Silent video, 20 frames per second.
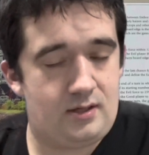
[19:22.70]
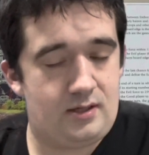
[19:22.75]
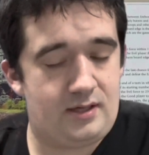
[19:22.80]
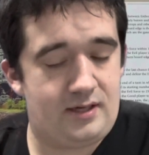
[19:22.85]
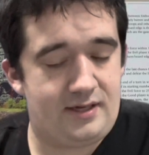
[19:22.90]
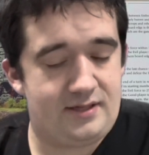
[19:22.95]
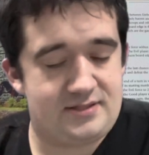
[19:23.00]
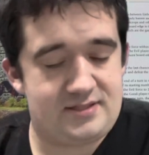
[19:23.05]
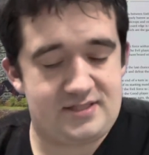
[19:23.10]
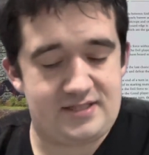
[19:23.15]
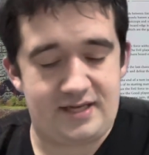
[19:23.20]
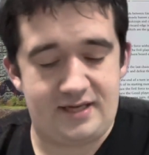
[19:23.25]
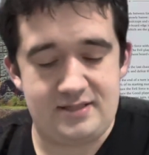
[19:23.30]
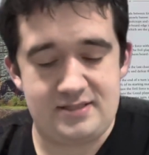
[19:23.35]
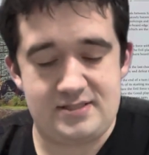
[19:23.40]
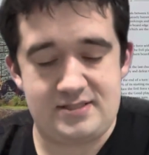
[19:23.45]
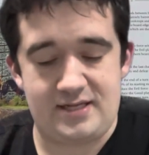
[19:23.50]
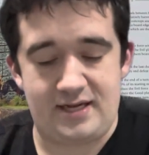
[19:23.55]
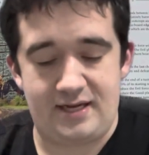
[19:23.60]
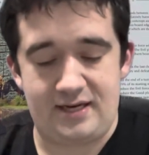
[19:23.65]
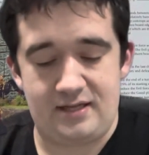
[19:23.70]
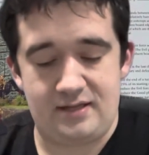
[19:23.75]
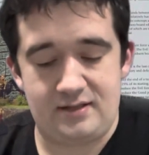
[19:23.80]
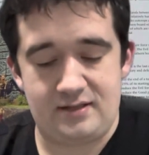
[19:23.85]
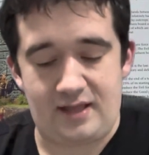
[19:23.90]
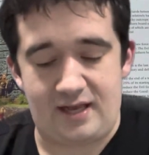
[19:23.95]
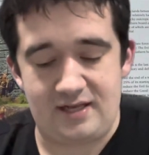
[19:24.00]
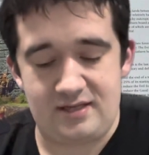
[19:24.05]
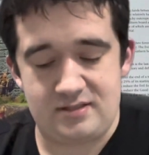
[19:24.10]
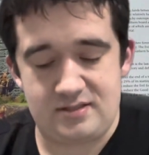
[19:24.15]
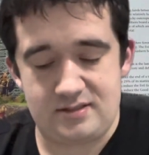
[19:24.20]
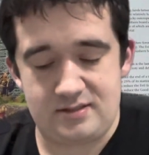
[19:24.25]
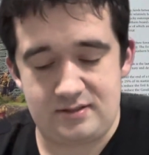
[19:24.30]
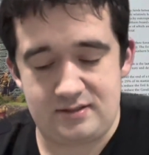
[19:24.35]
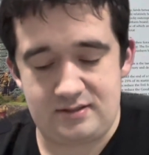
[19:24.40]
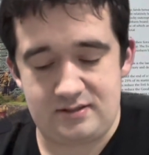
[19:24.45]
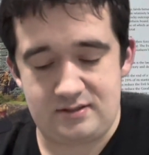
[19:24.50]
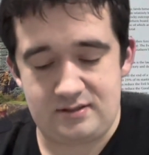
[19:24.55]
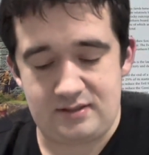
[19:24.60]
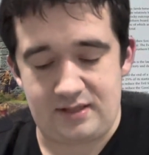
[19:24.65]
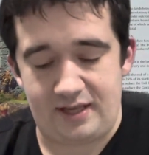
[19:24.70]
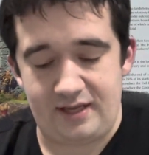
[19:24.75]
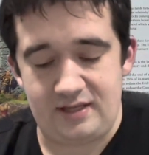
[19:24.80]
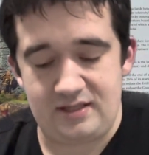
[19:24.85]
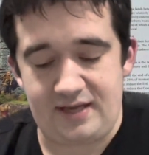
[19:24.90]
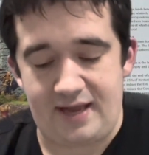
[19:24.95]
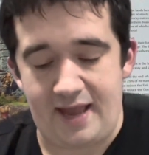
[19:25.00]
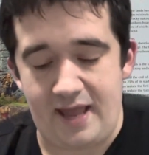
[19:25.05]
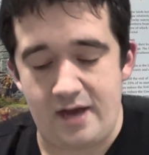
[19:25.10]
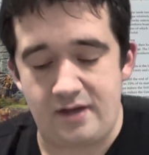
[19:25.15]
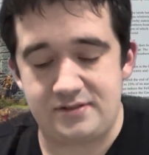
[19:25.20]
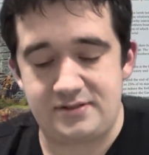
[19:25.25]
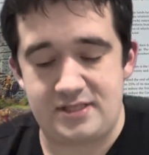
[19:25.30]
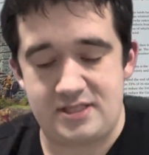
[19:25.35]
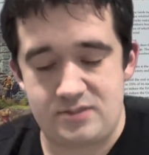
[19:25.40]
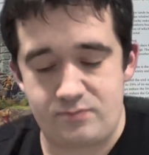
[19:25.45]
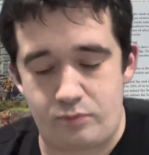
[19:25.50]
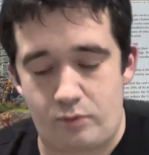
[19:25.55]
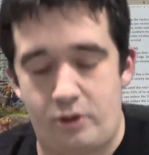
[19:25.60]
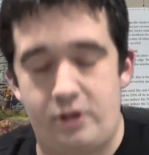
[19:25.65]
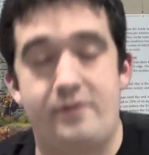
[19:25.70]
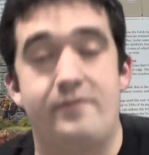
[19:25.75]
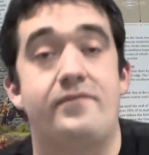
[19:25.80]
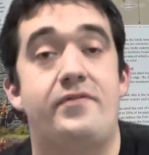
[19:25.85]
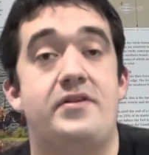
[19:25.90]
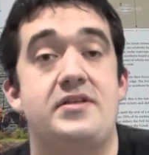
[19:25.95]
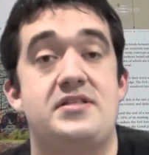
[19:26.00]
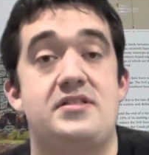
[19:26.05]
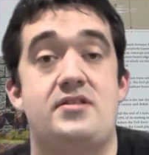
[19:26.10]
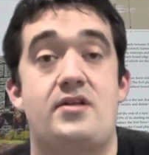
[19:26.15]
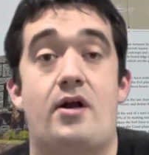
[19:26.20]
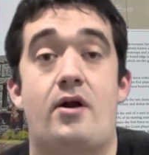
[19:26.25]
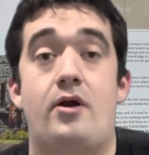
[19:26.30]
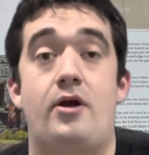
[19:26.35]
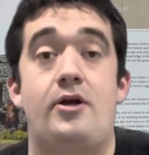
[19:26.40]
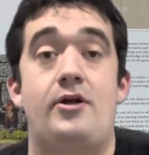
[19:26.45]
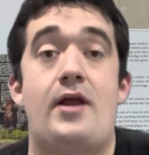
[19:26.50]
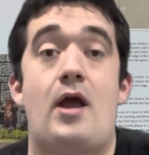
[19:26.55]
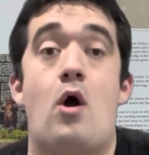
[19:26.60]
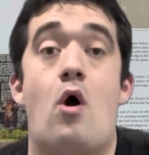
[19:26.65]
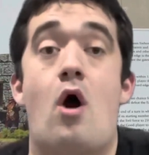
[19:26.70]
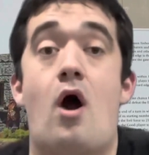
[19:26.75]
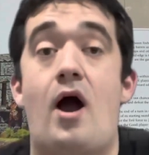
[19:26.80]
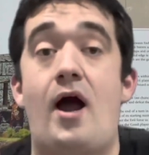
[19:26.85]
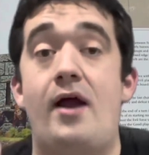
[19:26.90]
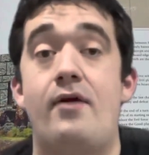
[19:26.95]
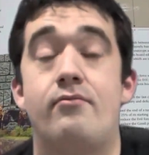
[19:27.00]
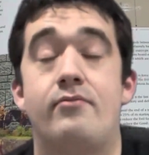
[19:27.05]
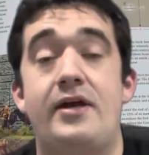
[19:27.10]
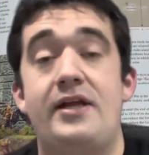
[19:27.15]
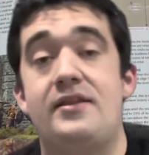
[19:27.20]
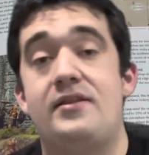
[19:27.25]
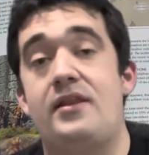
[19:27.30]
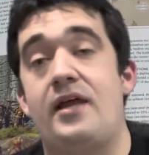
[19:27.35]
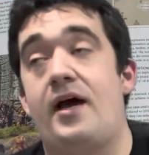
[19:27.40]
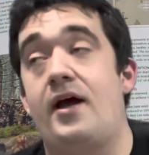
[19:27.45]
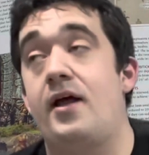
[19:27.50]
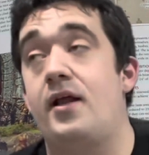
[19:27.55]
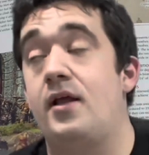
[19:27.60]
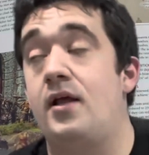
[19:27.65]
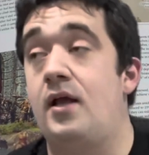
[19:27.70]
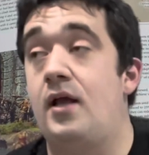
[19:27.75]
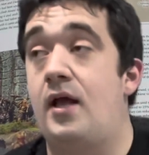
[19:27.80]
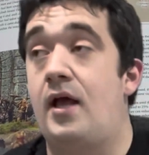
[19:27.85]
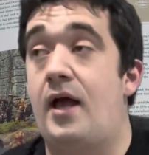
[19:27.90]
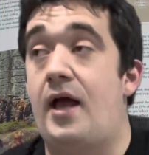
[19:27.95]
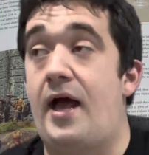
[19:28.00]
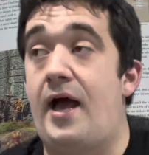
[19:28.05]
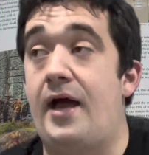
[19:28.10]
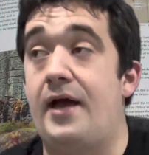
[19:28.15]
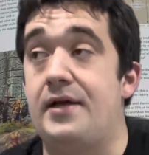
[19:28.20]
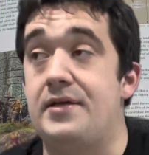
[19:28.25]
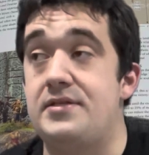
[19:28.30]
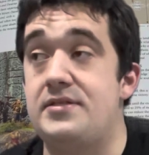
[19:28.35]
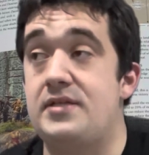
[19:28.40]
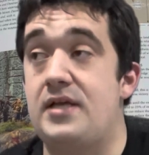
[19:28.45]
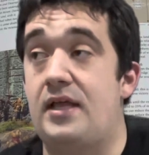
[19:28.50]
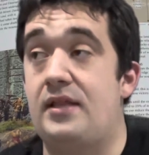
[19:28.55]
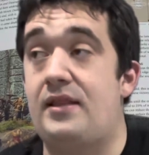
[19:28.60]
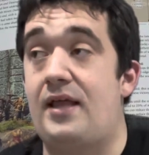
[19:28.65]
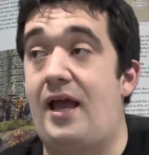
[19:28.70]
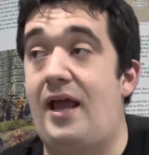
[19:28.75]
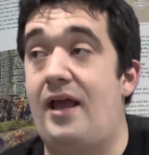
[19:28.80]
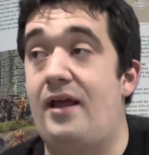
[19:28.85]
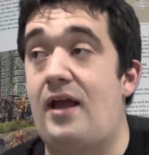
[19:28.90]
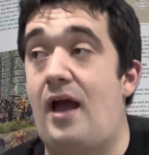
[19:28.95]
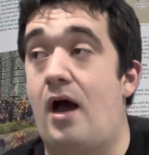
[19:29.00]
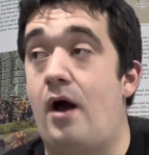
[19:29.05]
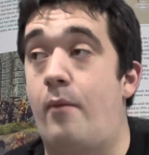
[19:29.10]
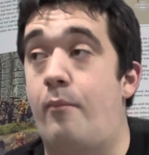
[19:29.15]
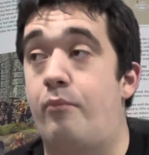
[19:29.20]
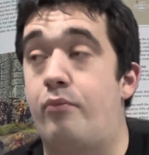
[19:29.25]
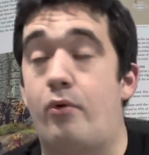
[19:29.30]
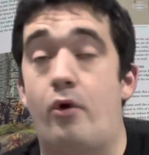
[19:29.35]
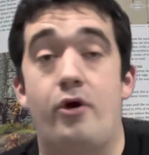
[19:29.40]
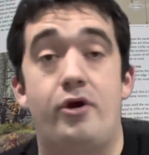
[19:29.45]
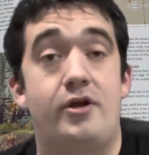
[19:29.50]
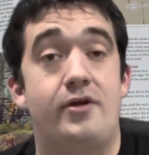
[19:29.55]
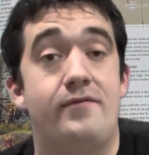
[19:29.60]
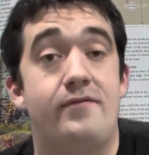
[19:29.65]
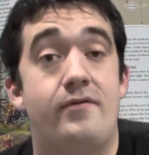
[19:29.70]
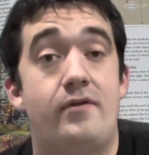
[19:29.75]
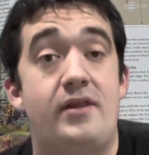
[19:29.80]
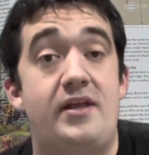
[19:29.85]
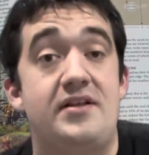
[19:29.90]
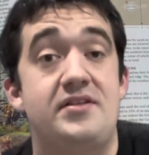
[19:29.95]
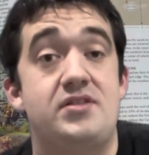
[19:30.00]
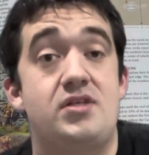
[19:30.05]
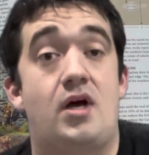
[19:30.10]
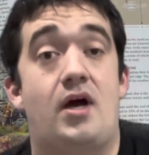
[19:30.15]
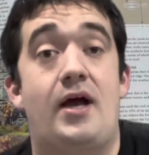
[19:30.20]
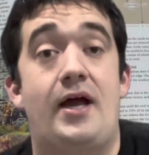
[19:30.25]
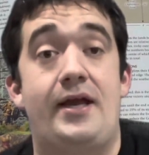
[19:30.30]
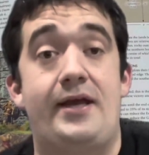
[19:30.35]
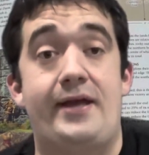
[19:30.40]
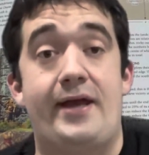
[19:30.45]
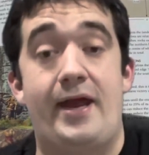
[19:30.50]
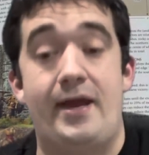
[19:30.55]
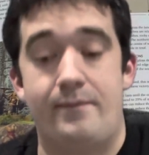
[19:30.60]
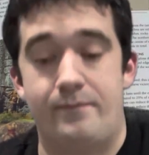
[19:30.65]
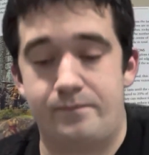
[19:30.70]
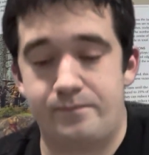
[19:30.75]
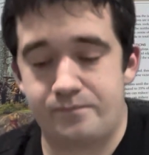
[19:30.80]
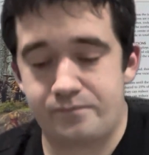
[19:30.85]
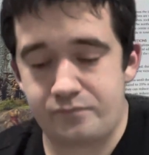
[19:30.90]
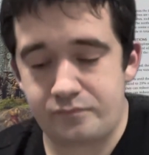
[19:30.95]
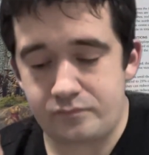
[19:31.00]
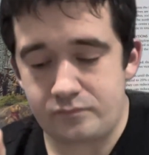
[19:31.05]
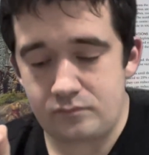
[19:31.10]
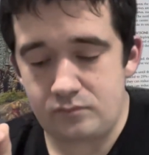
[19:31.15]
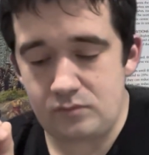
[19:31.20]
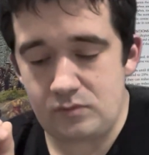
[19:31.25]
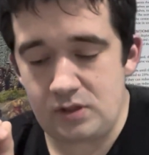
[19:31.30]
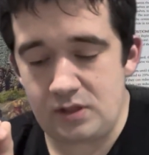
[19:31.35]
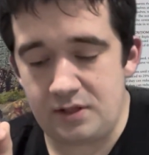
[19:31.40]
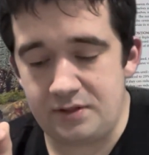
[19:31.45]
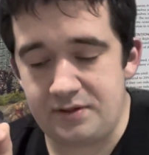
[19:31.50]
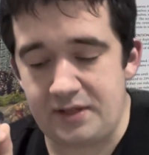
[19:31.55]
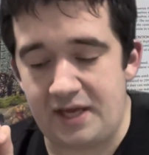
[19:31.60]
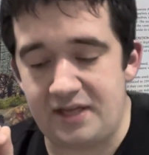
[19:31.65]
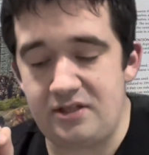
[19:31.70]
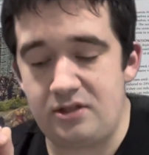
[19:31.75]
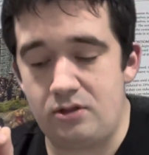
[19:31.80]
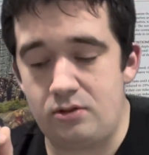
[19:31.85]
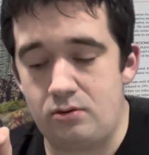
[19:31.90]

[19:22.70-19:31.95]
that they count as broken for this scenario. Now I read that as they are broken for the entire game. That